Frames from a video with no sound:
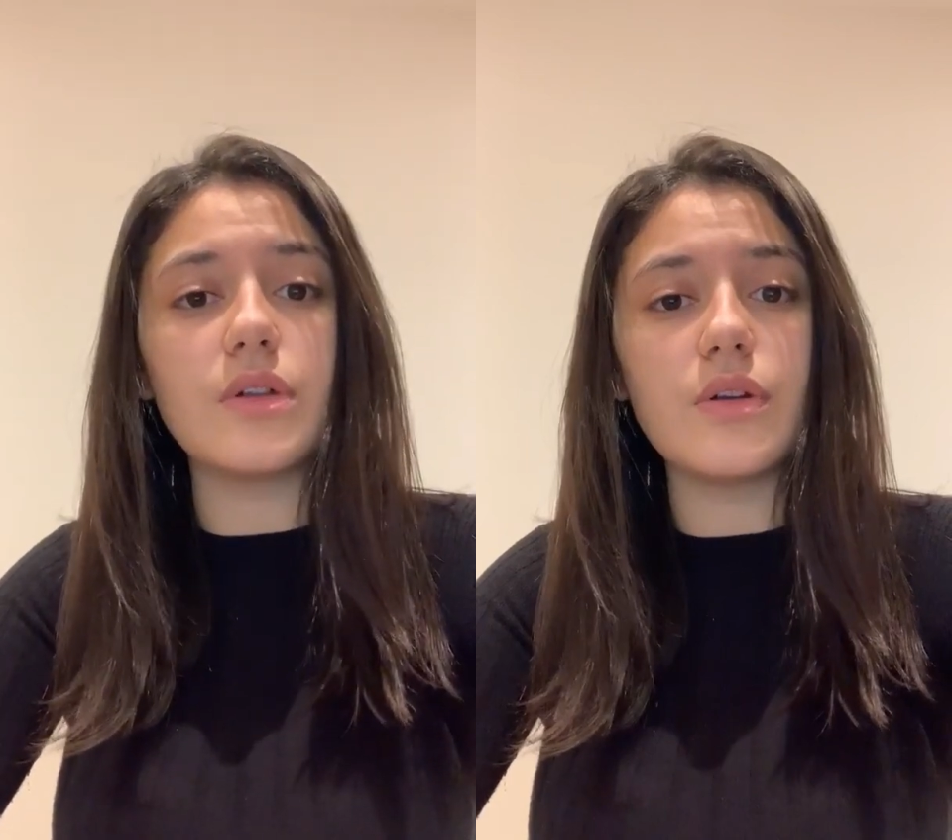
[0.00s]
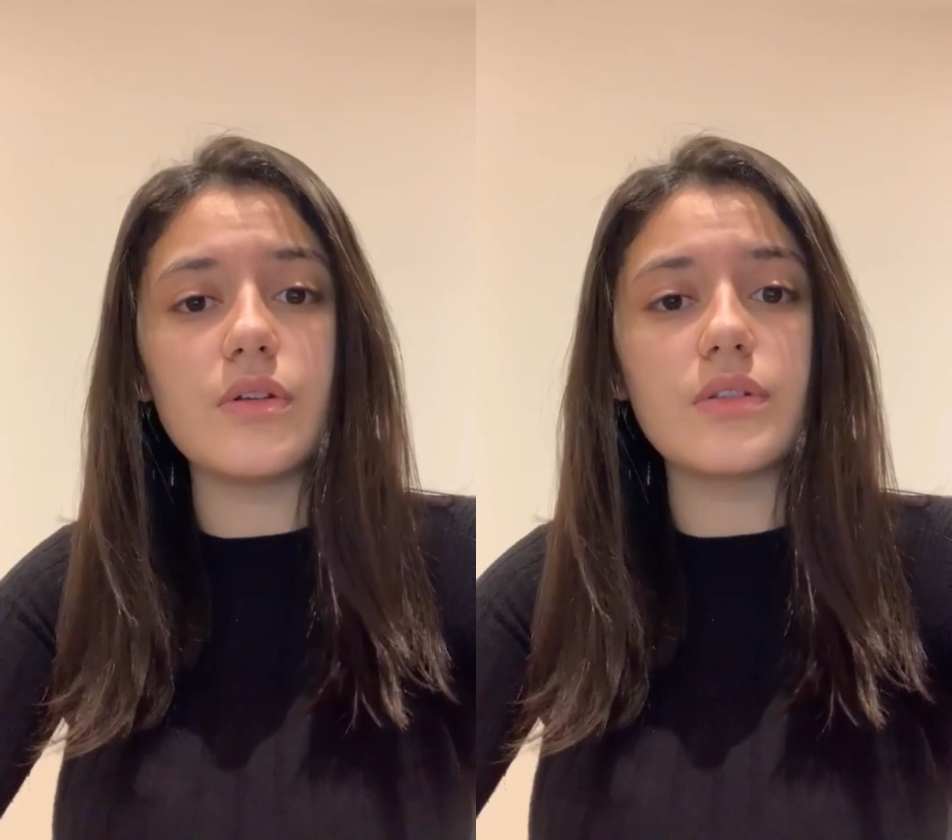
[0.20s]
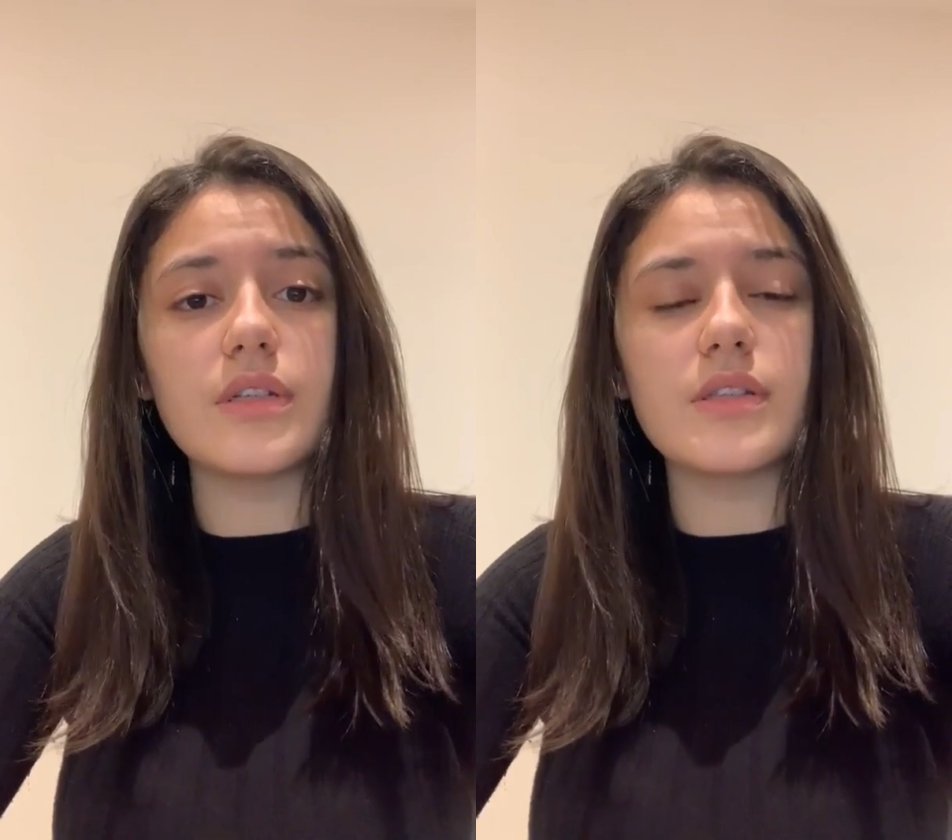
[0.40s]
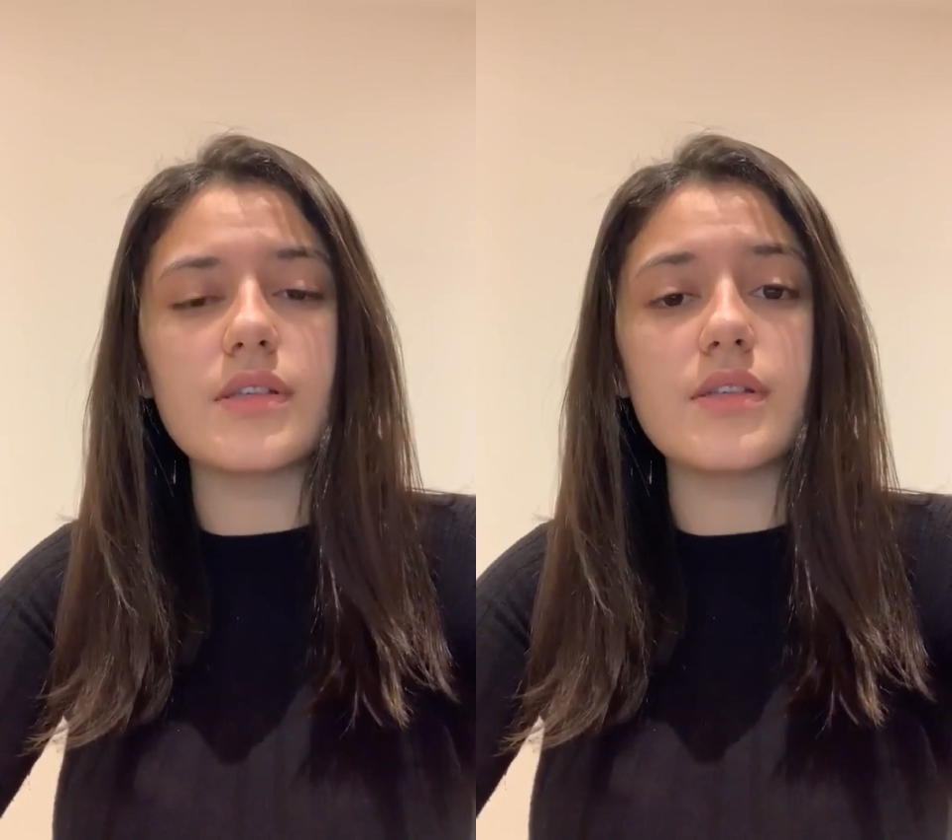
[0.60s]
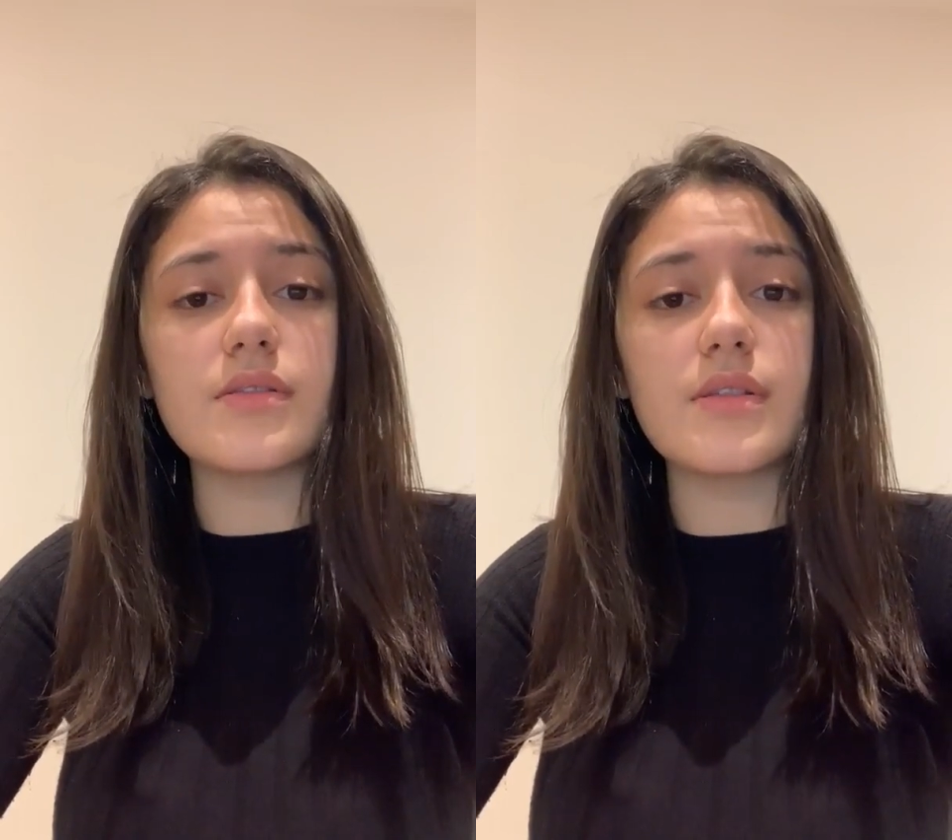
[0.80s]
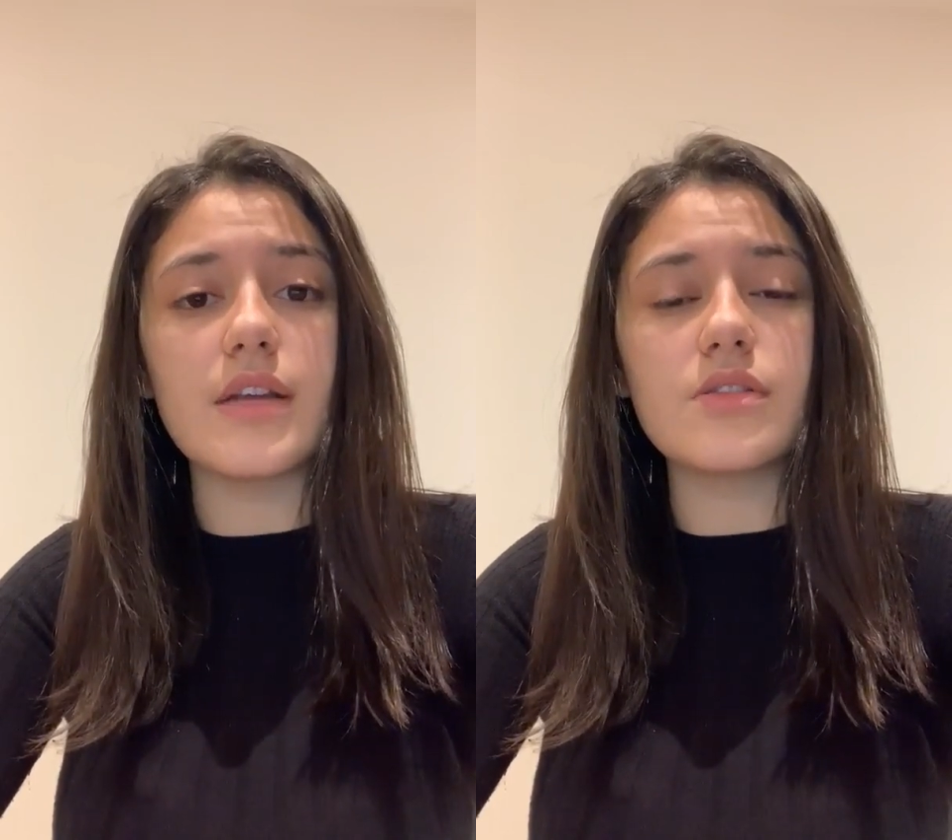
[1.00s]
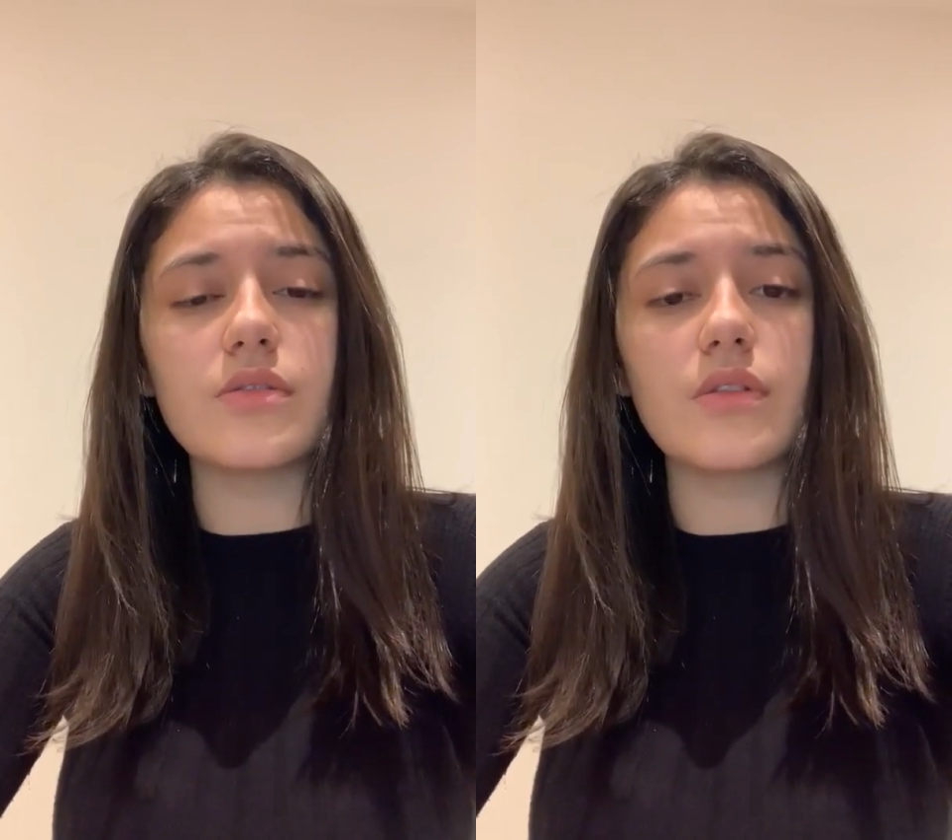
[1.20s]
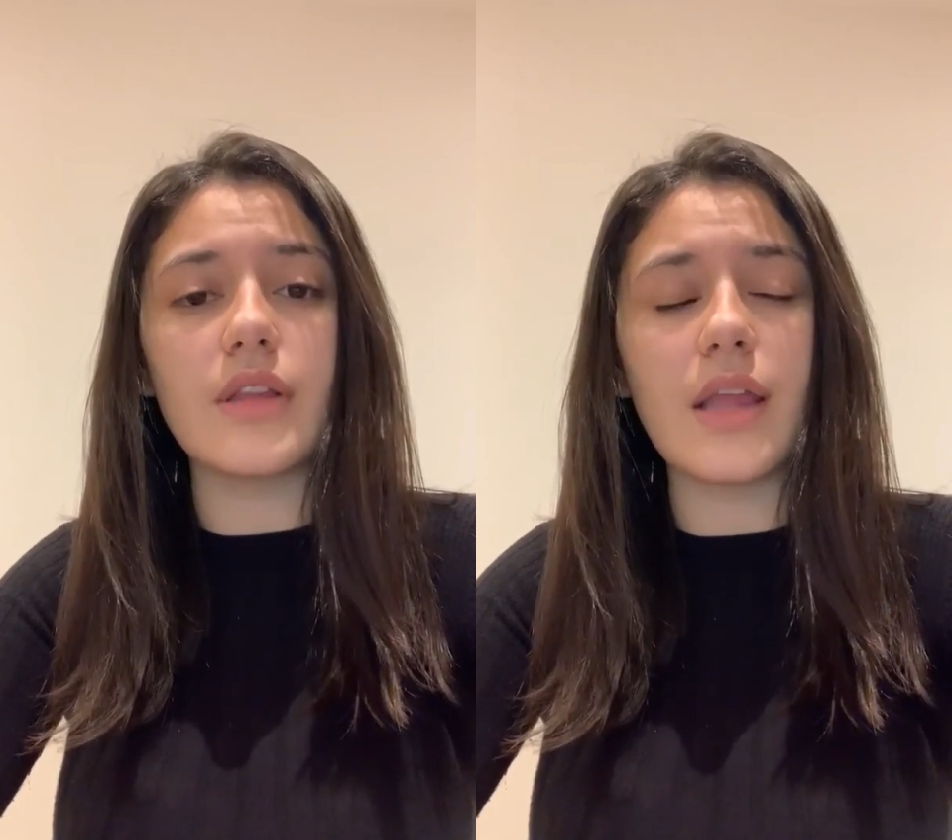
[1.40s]
hurt its
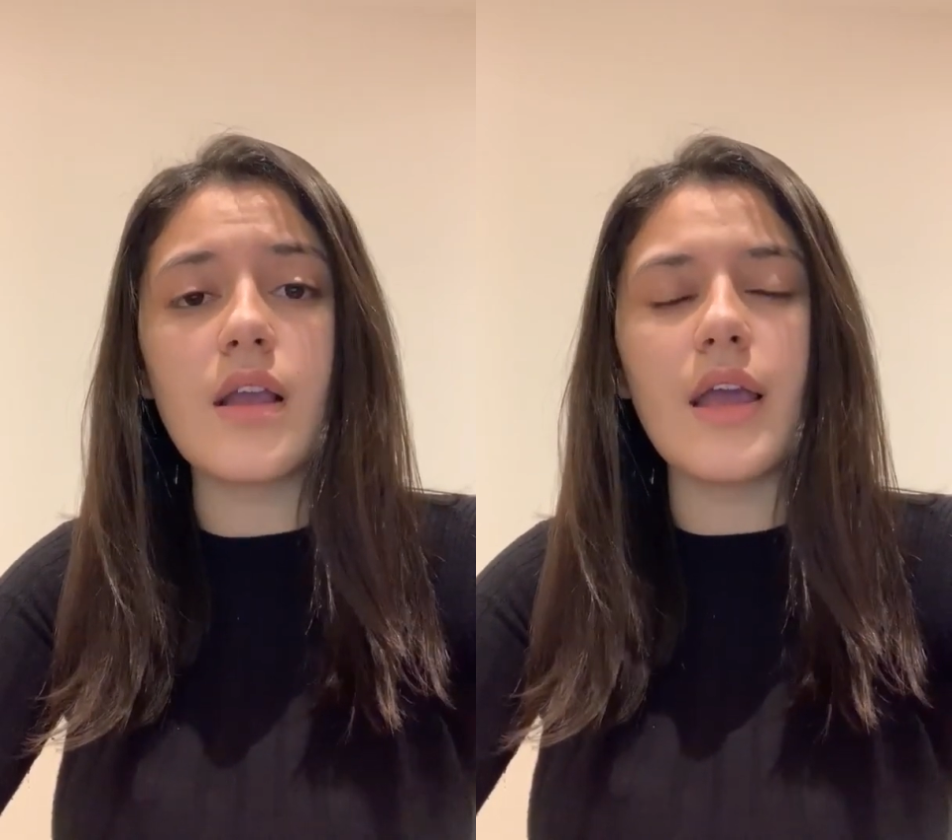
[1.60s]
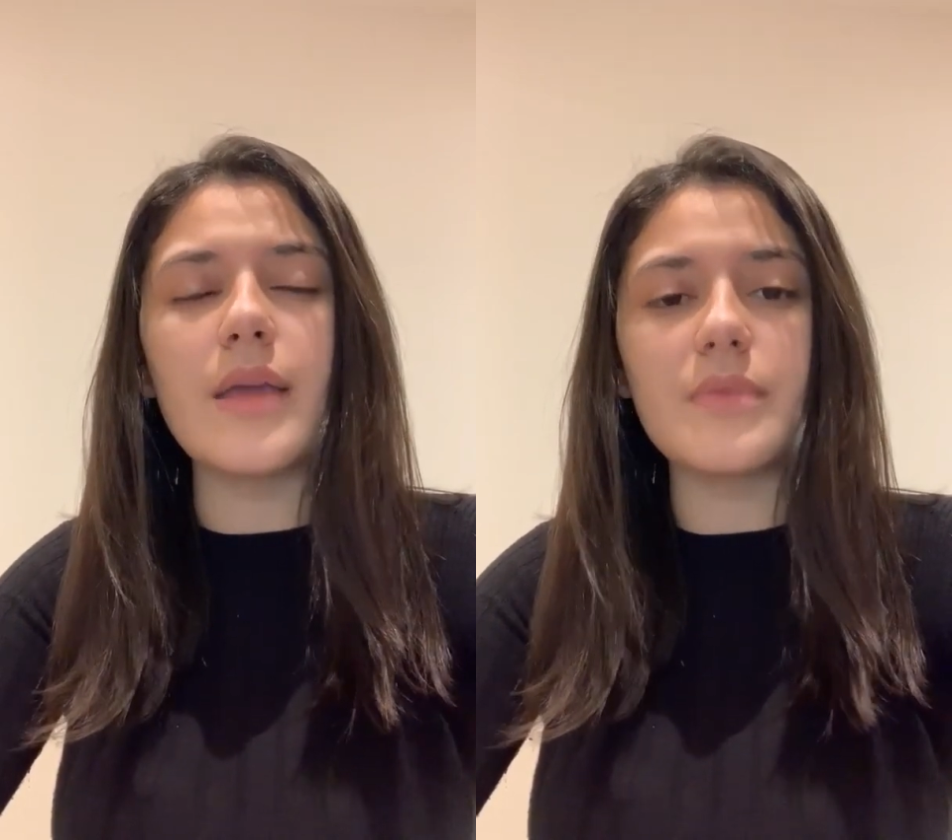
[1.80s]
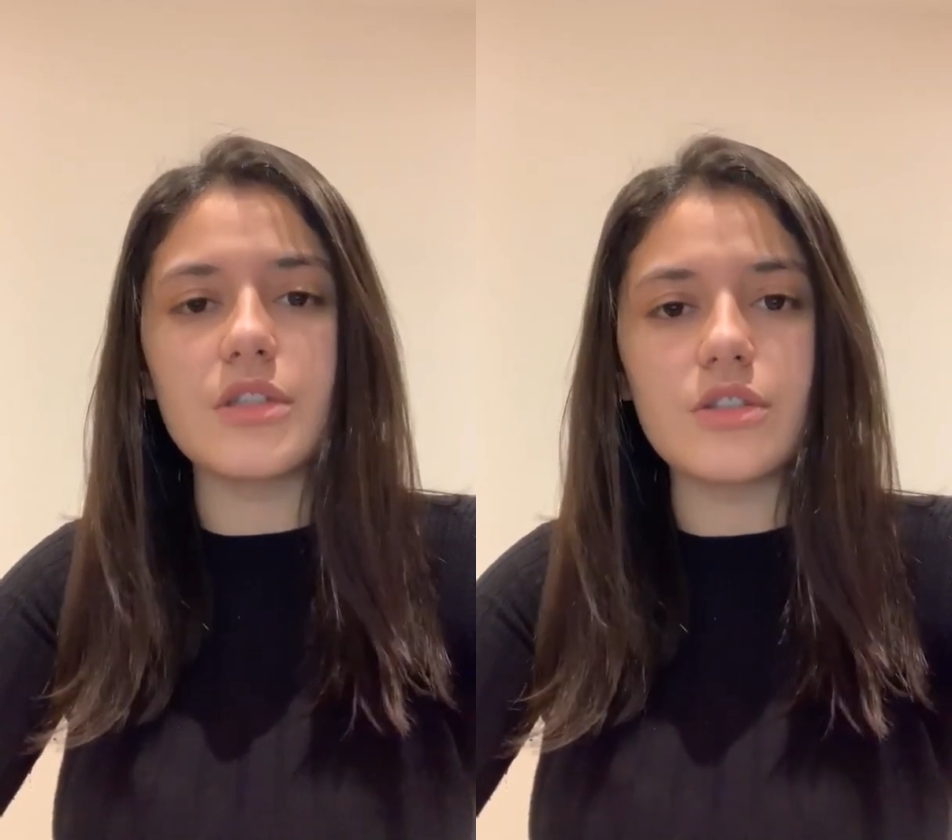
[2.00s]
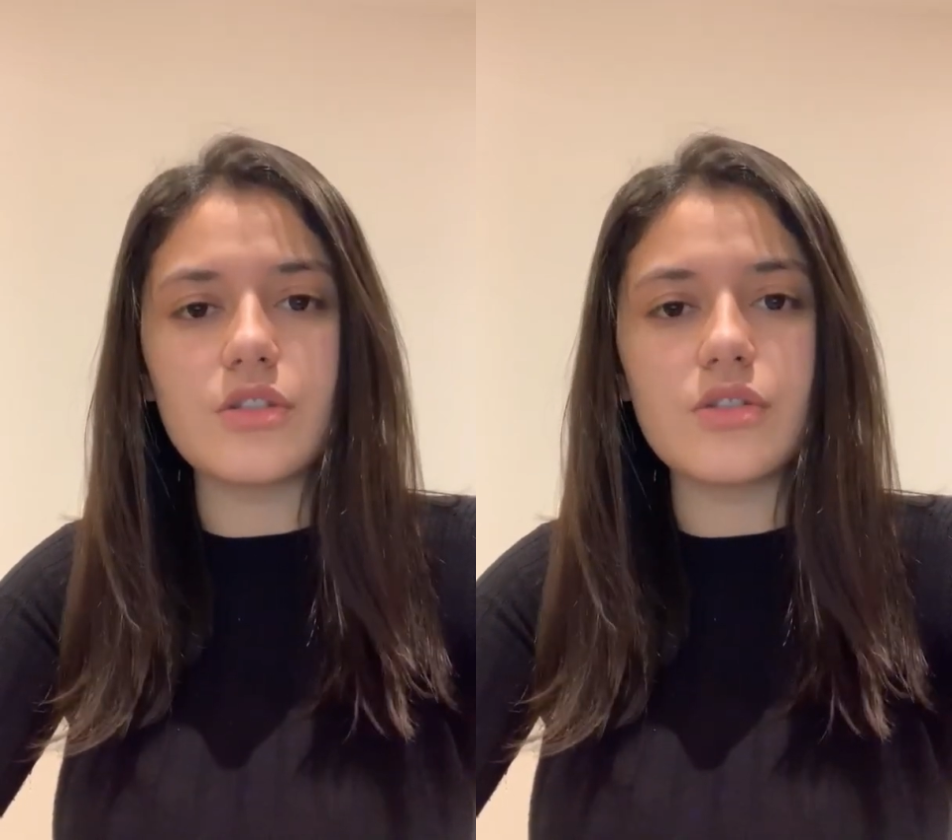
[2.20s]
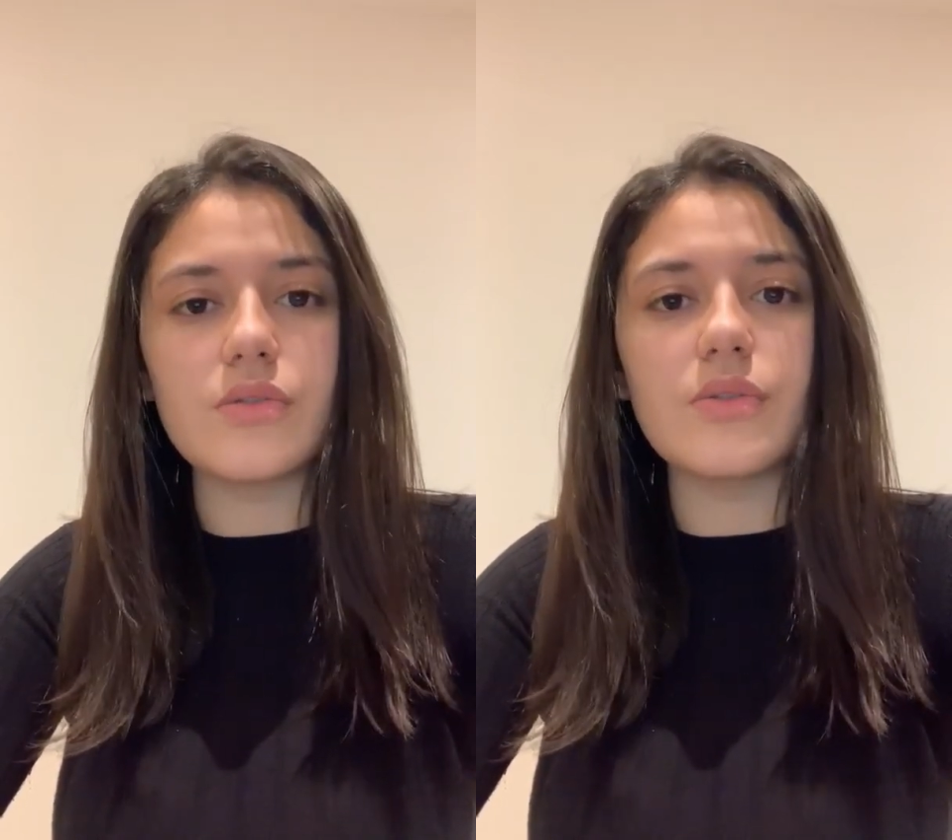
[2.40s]
international image,